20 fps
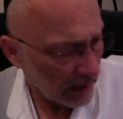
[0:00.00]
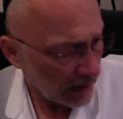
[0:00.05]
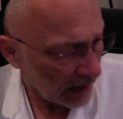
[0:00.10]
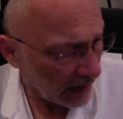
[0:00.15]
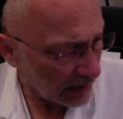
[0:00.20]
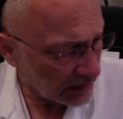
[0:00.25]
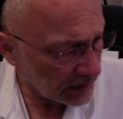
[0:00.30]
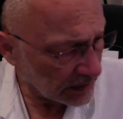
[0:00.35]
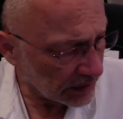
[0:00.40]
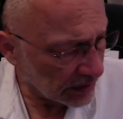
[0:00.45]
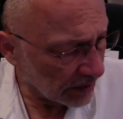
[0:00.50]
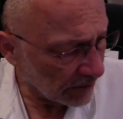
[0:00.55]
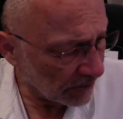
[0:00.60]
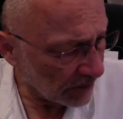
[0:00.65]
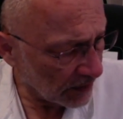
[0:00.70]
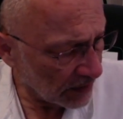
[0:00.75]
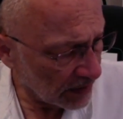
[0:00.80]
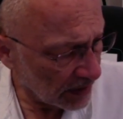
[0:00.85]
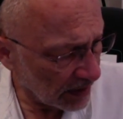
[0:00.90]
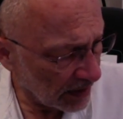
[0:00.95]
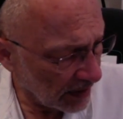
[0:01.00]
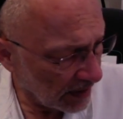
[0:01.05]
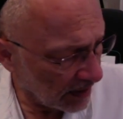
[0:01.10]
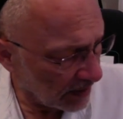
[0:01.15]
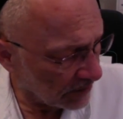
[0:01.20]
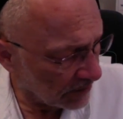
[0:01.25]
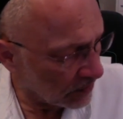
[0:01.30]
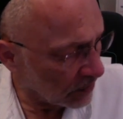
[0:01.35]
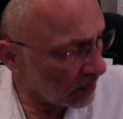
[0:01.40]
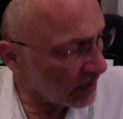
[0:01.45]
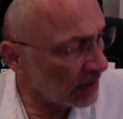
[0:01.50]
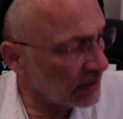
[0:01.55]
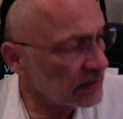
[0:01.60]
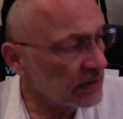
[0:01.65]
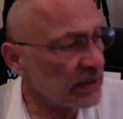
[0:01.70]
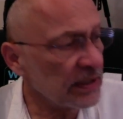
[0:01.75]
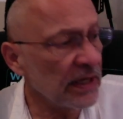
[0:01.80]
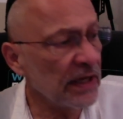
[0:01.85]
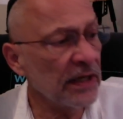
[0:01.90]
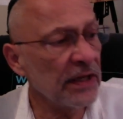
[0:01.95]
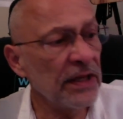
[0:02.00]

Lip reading: It's different. As you can see it